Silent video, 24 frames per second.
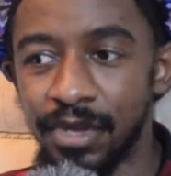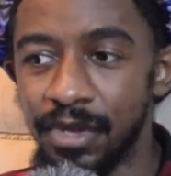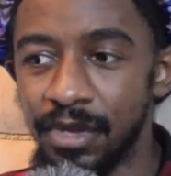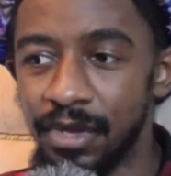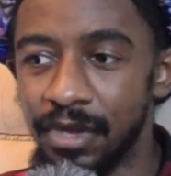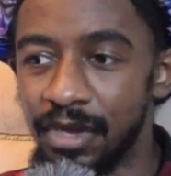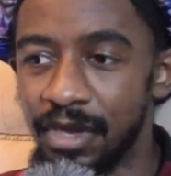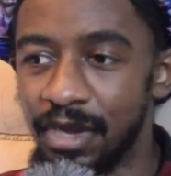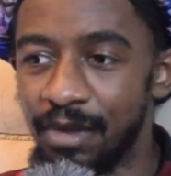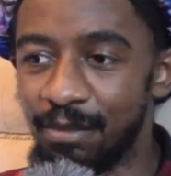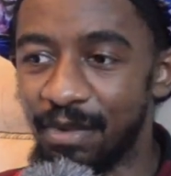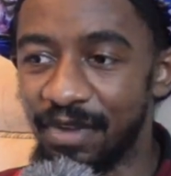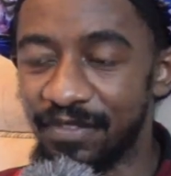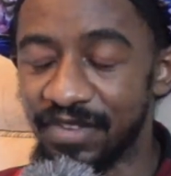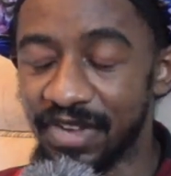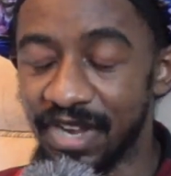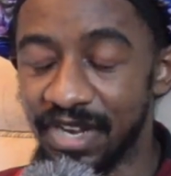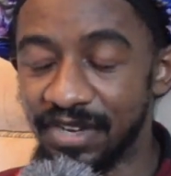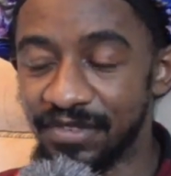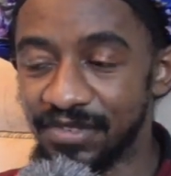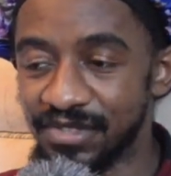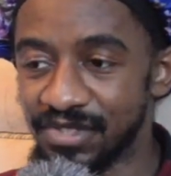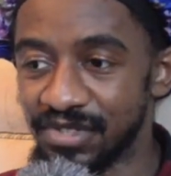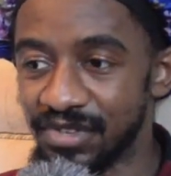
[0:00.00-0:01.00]
I've
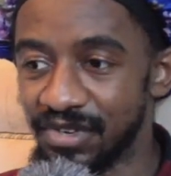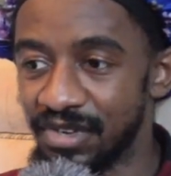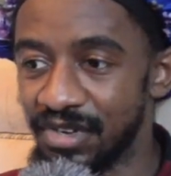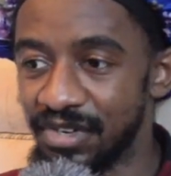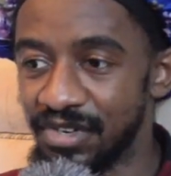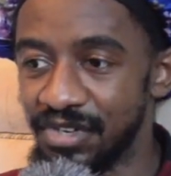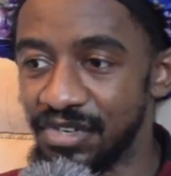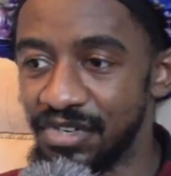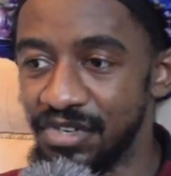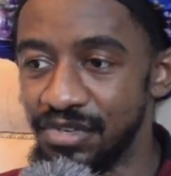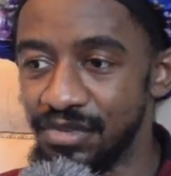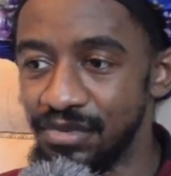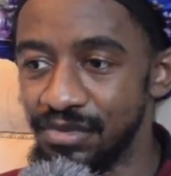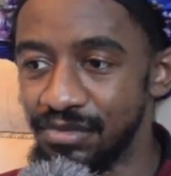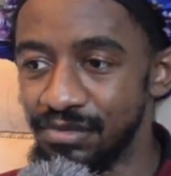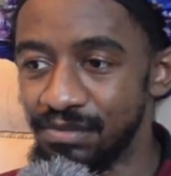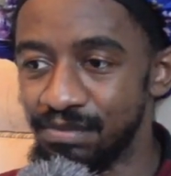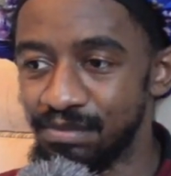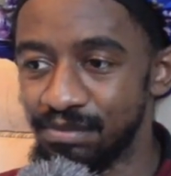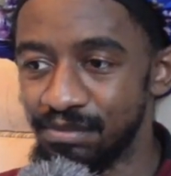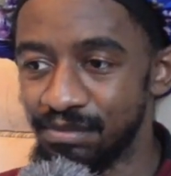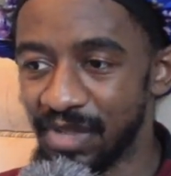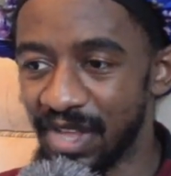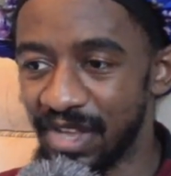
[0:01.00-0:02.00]
kind of started a
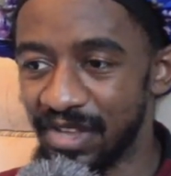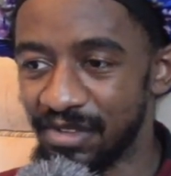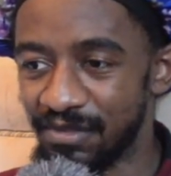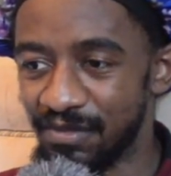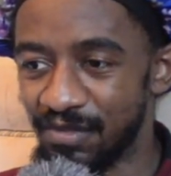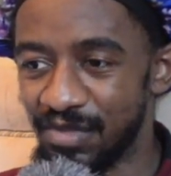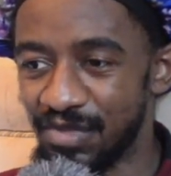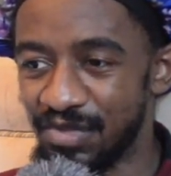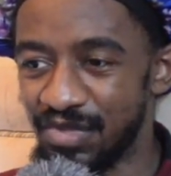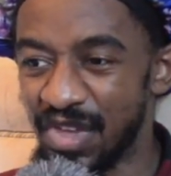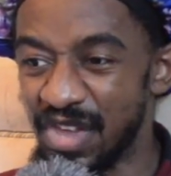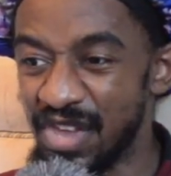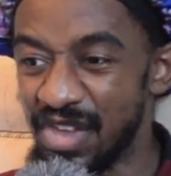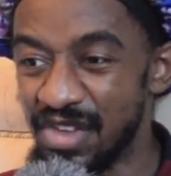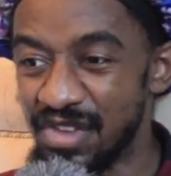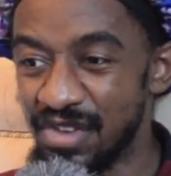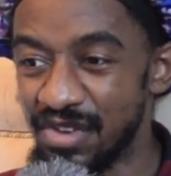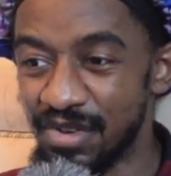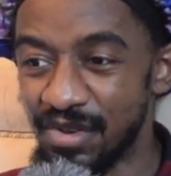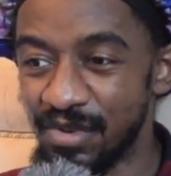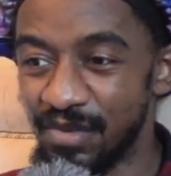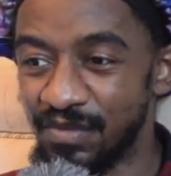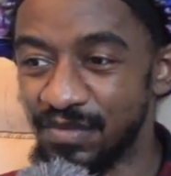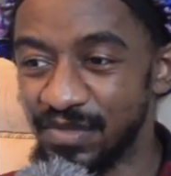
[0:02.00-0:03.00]
new like
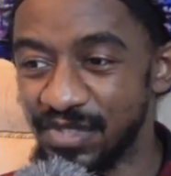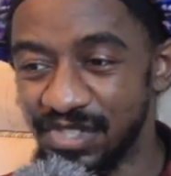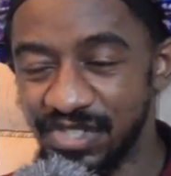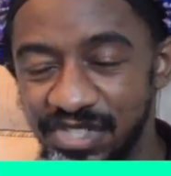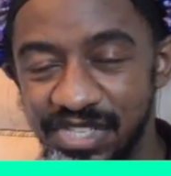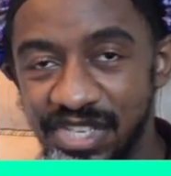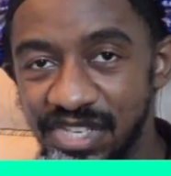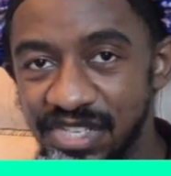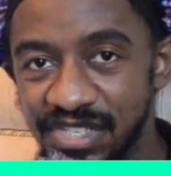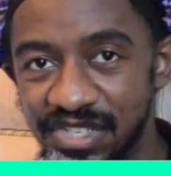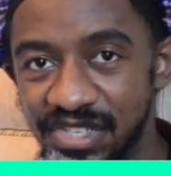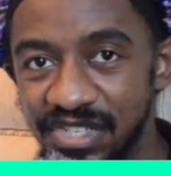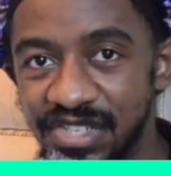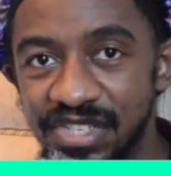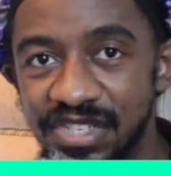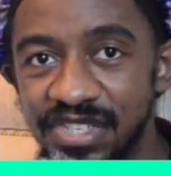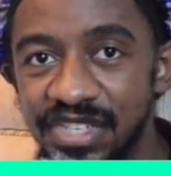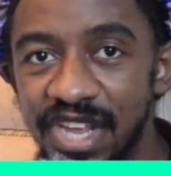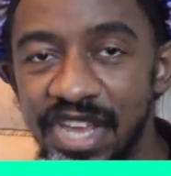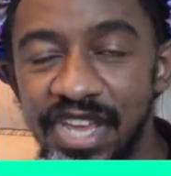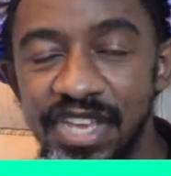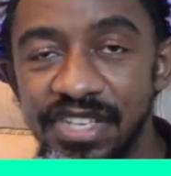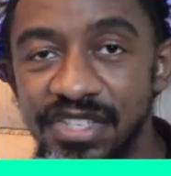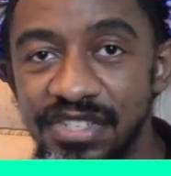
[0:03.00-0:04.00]
thing of seasoned
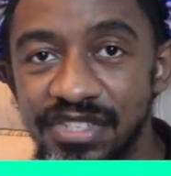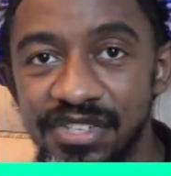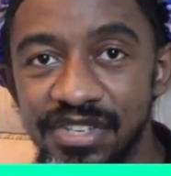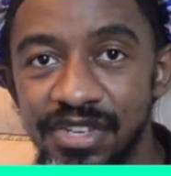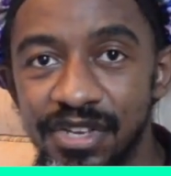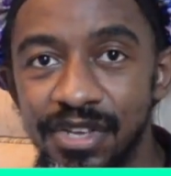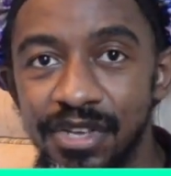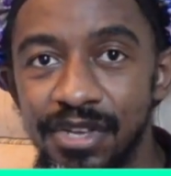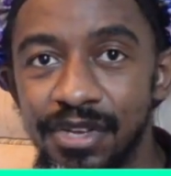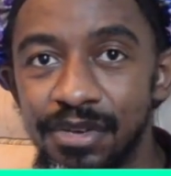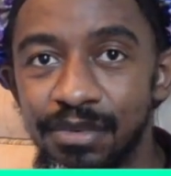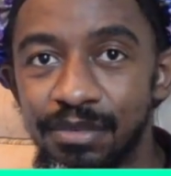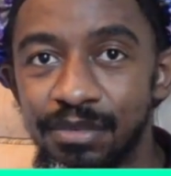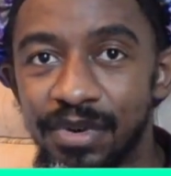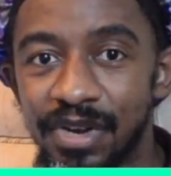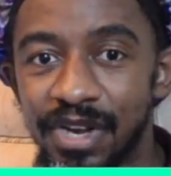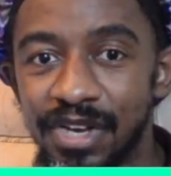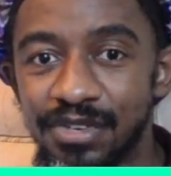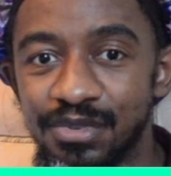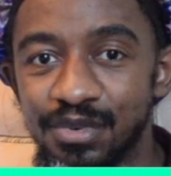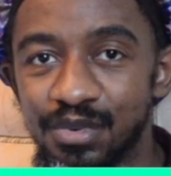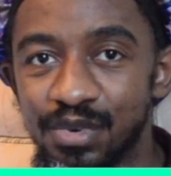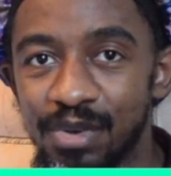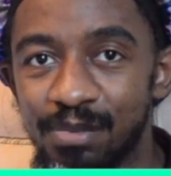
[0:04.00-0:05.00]
taste, where
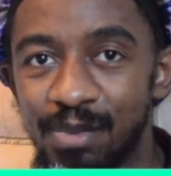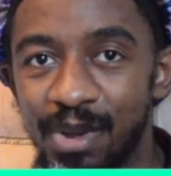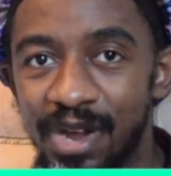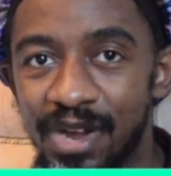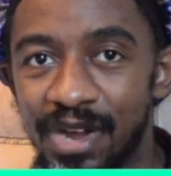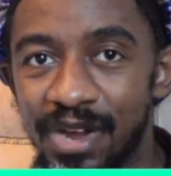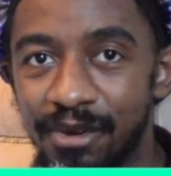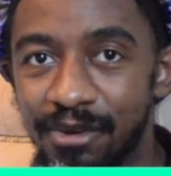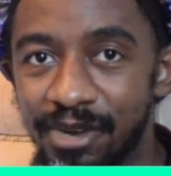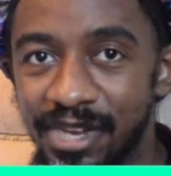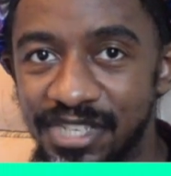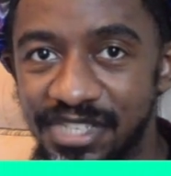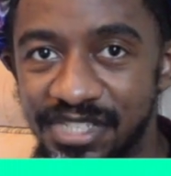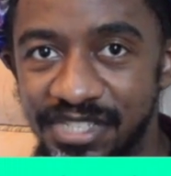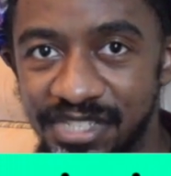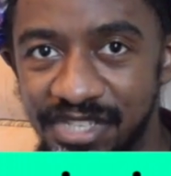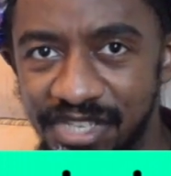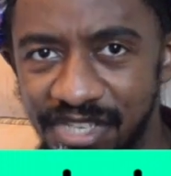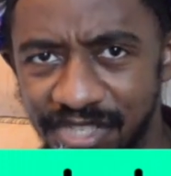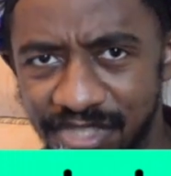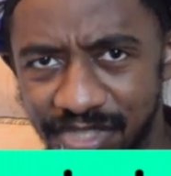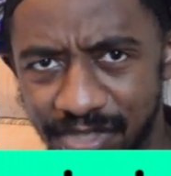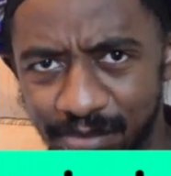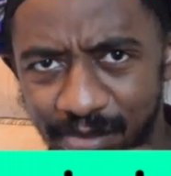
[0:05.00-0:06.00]
I talk about how I
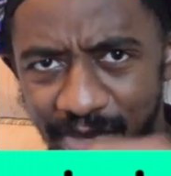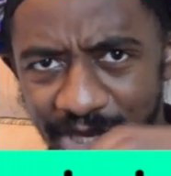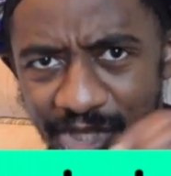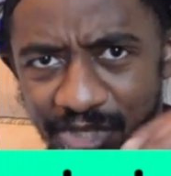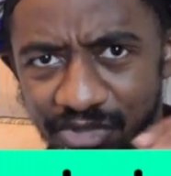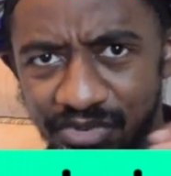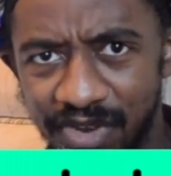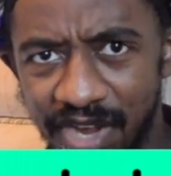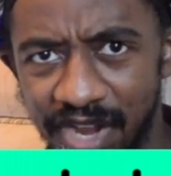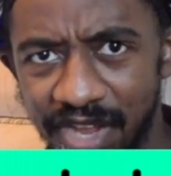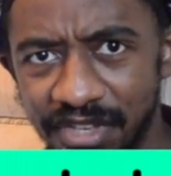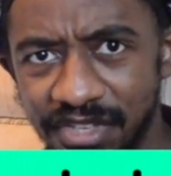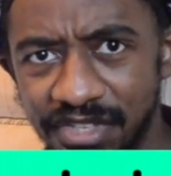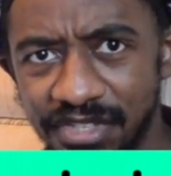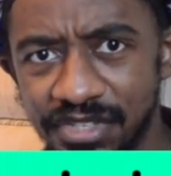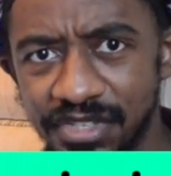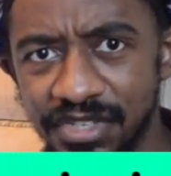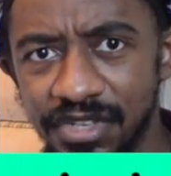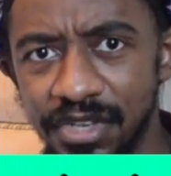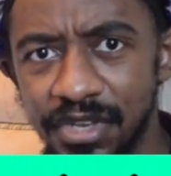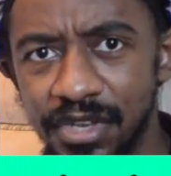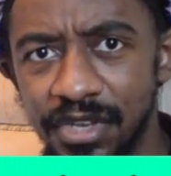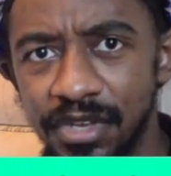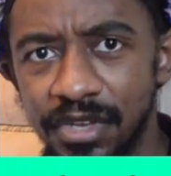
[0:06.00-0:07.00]
season my tracks,